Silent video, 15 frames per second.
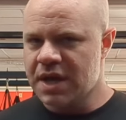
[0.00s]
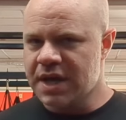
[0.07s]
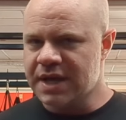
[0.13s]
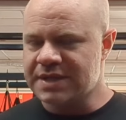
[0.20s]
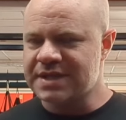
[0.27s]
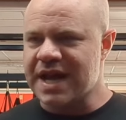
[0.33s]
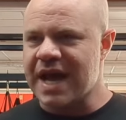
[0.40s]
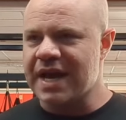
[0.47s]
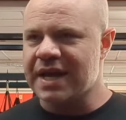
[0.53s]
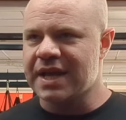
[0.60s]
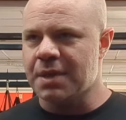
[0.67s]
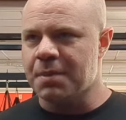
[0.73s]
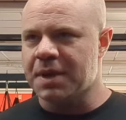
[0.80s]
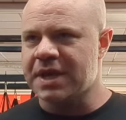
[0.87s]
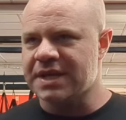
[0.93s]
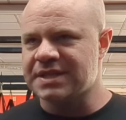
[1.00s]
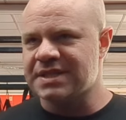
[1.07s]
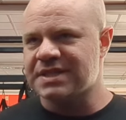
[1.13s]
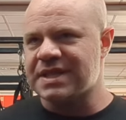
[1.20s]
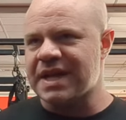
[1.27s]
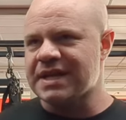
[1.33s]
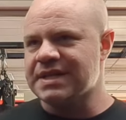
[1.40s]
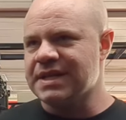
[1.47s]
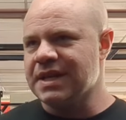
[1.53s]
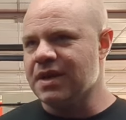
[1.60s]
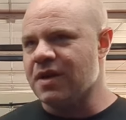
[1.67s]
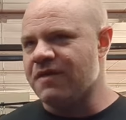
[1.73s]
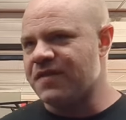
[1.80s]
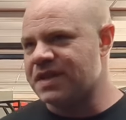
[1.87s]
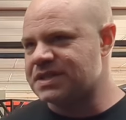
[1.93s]
It's kind of gimmicky. It's this
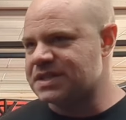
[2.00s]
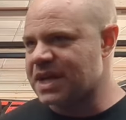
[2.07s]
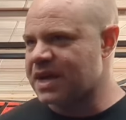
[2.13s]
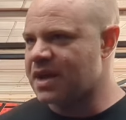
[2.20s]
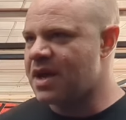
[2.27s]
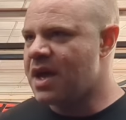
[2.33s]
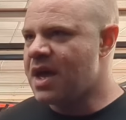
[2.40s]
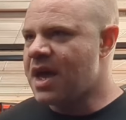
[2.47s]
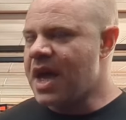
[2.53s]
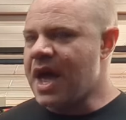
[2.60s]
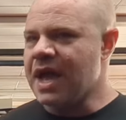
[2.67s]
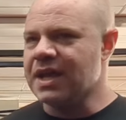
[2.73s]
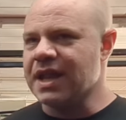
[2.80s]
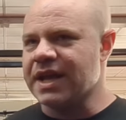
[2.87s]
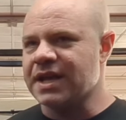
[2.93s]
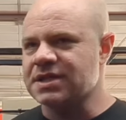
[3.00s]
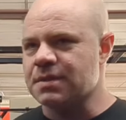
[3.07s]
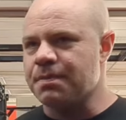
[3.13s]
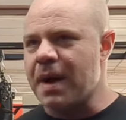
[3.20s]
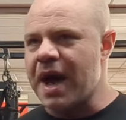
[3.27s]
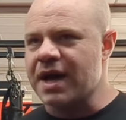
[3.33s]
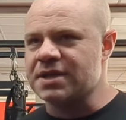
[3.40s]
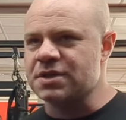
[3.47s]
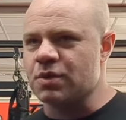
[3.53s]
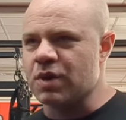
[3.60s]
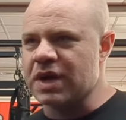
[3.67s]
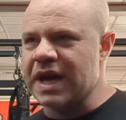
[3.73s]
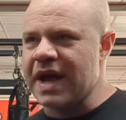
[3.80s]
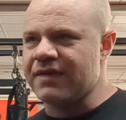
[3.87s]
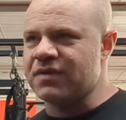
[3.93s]
idea of that it's like, hey, like as a boxer, we're
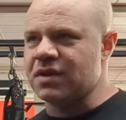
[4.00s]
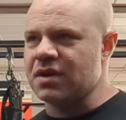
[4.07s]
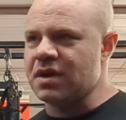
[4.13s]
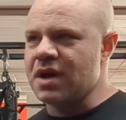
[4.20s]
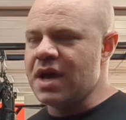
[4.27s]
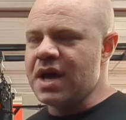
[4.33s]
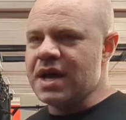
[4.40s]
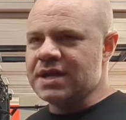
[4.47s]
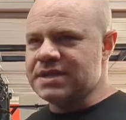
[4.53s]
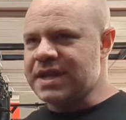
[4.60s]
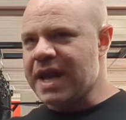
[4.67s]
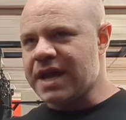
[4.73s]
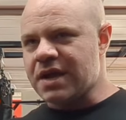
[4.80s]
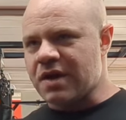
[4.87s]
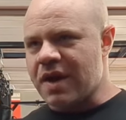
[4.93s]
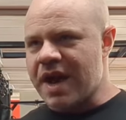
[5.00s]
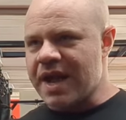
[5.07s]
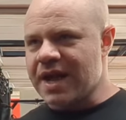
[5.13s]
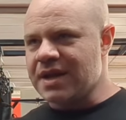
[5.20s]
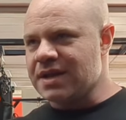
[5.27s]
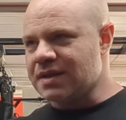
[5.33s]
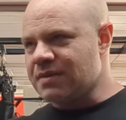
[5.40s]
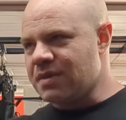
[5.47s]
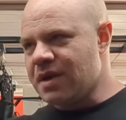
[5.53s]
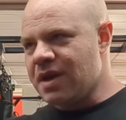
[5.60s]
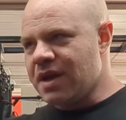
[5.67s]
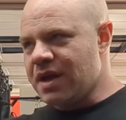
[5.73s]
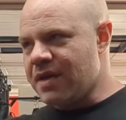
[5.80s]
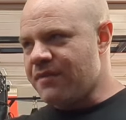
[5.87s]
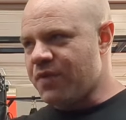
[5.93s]
gonna have to take your hand and
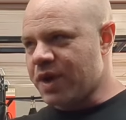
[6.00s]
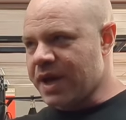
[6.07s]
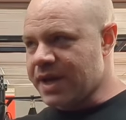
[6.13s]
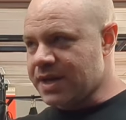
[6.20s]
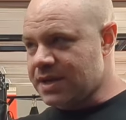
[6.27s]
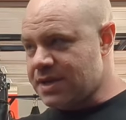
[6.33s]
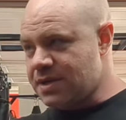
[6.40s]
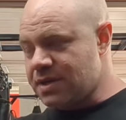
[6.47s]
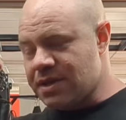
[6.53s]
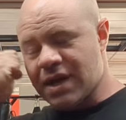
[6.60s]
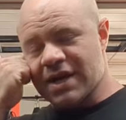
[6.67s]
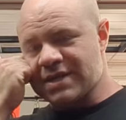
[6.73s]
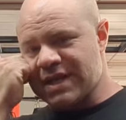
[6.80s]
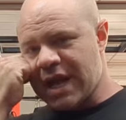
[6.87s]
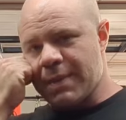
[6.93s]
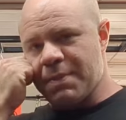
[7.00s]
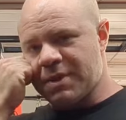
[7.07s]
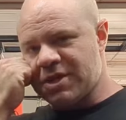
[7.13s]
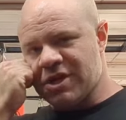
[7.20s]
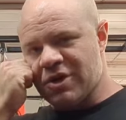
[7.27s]
freaking duct tape it to